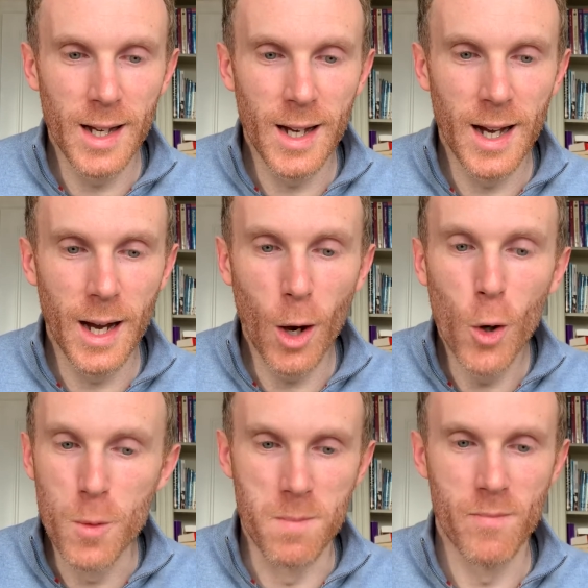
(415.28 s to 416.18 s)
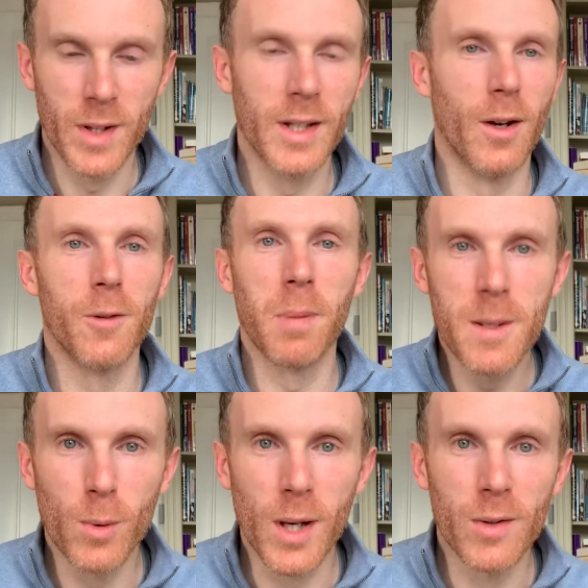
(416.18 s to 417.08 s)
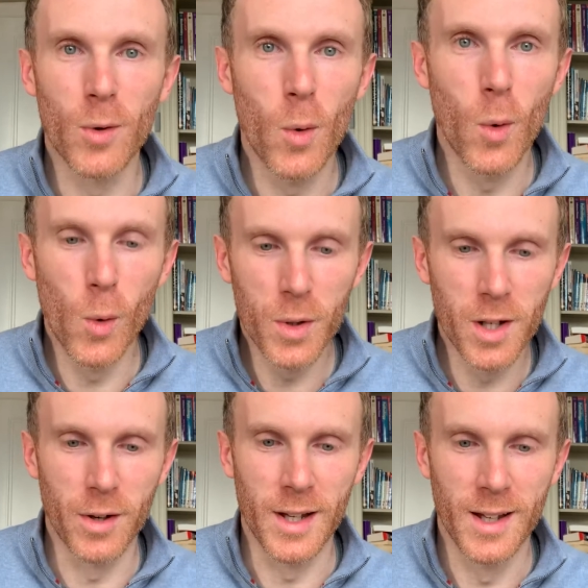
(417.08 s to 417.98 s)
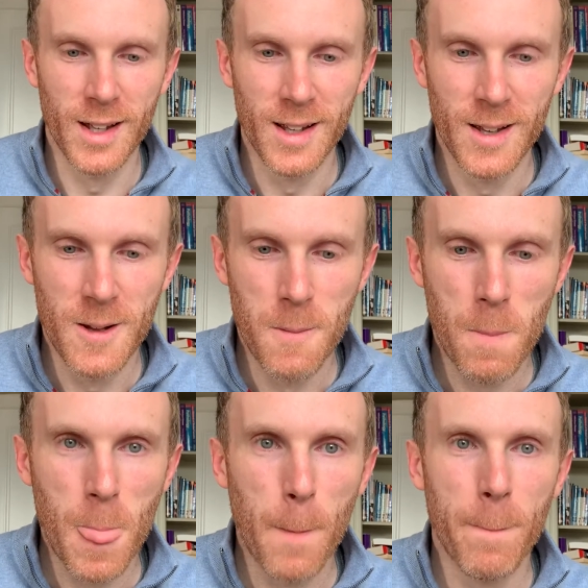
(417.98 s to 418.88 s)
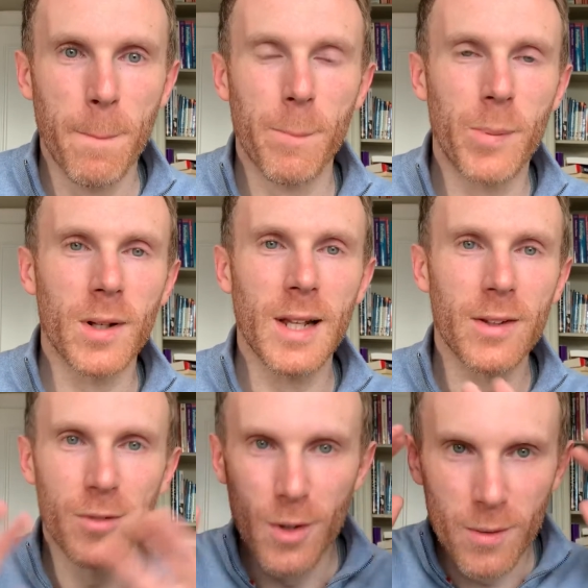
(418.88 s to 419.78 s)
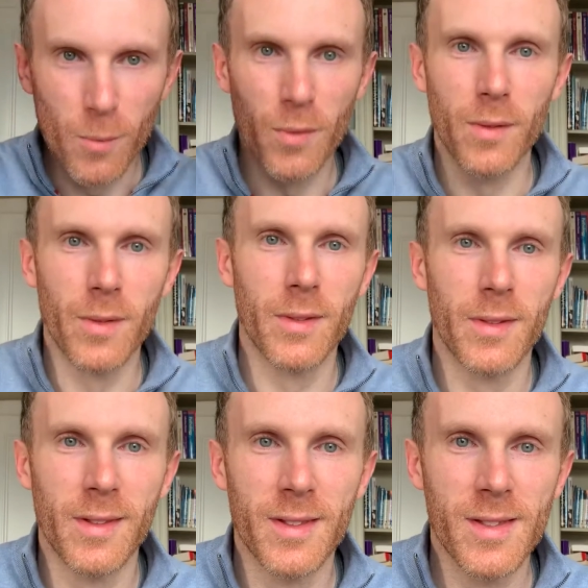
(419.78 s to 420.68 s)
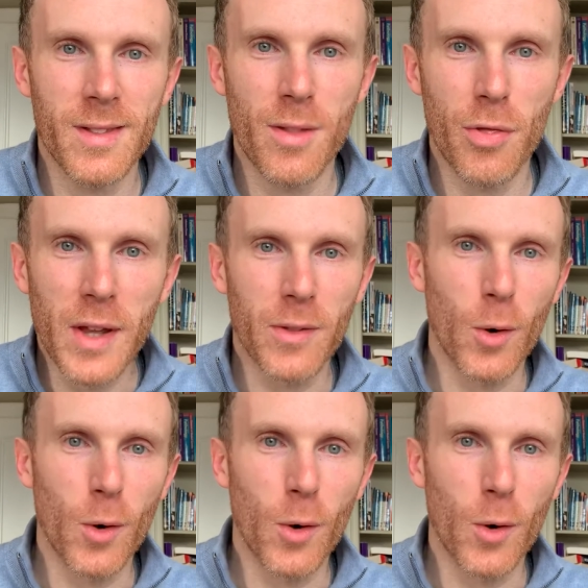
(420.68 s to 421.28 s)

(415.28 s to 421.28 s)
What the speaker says: home, as people, is ordinary. But let's not think that